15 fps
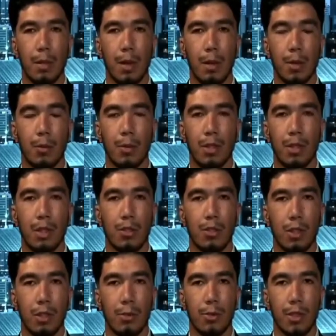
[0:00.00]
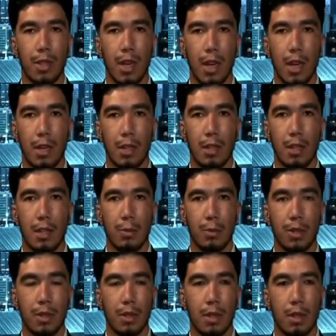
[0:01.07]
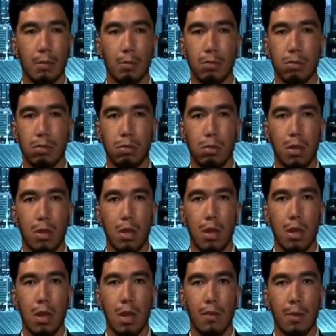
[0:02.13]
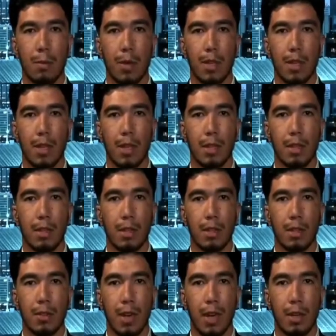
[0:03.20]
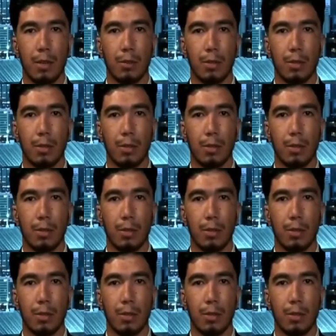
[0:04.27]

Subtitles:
I mean, we saw children dying there. We saw everybody getting on the ground.